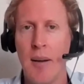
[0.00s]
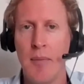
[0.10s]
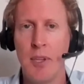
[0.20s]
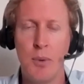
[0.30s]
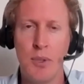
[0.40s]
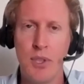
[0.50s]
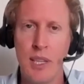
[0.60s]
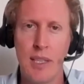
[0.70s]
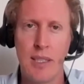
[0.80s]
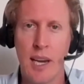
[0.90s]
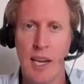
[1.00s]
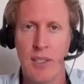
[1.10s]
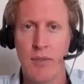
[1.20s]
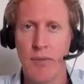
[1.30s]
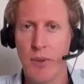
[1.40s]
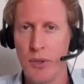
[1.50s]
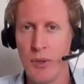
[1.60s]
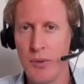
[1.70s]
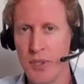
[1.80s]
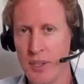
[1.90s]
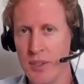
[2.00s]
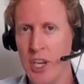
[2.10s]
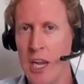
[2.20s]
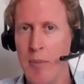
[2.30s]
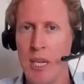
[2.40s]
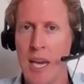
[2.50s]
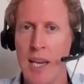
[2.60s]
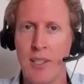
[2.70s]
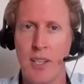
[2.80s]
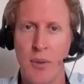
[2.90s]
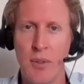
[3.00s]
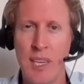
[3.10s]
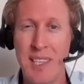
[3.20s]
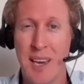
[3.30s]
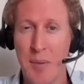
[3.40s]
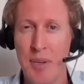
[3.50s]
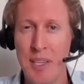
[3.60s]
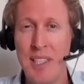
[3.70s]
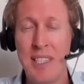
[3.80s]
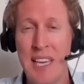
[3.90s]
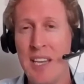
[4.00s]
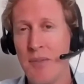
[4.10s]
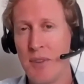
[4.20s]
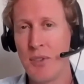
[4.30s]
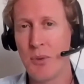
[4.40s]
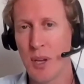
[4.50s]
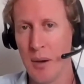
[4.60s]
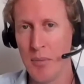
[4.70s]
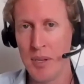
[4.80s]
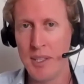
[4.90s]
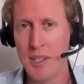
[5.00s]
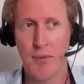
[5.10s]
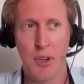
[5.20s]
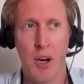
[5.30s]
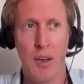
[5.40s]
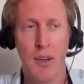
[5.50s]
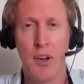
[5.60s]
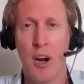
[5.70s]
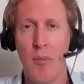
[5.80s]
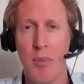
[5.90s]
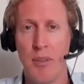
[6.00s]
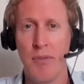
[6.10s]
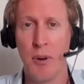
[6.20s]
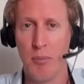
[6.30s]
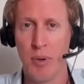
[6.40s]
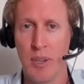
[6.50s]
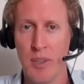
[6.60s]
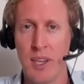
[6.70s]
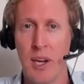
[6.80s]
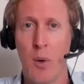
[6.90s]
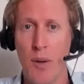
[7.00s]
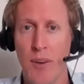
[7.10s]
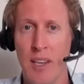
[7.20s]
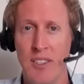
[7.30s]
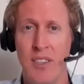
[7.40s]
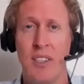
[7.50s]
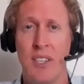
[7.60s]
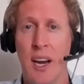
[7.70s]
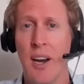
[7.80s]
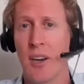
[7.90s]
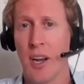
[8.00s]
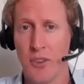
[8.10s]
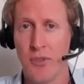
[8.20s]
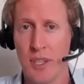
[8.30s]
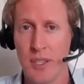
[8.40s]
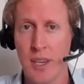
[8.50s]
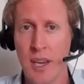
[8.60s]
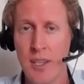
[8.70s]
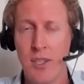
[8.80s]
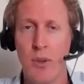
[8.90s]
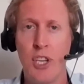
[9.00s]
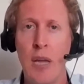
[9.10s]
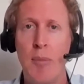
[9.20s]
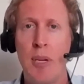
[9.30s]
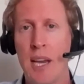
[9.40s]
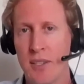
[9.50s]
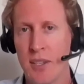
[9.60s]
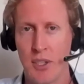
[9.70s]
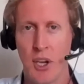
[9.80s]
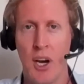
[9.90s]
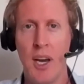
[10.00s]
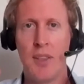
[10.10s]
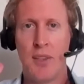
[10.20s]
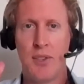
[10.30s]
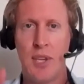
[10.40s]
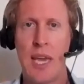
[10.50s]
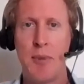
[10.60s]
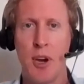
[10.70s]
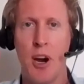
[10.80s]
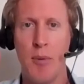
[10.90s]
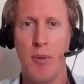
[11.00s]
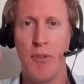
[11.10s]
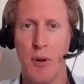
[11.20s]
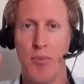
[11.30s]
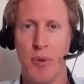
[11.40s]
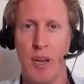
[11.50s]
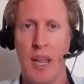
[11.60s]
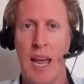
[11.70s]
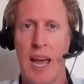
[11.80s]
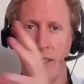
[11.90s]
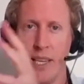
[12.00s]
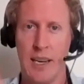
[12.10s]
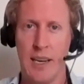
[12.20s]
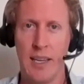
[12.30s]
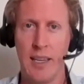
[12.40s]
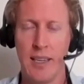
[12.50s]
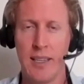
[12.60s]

you would see that Tyson Foods and JBS, these companies, these individual companies have got carbon footprints equivalent to entire countries. So JBS has got the same carbon footprint as Italy.